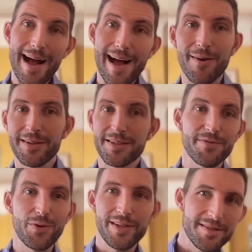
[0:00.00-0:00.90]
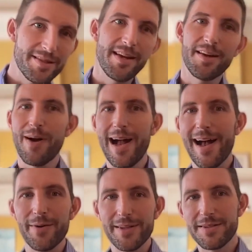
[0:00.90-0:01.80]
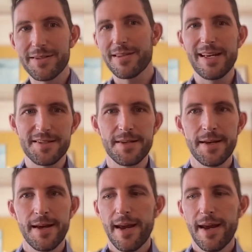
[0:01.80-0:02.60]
Wow, it's a voice thing. Wow, it's this.